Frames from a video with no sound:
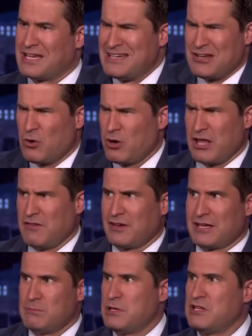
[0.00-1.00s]
And you know what? If
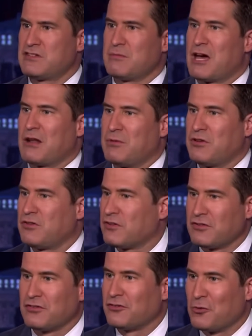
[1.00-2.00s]
it competes them out of
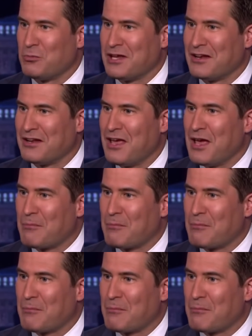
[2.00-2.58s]
business, then so be it.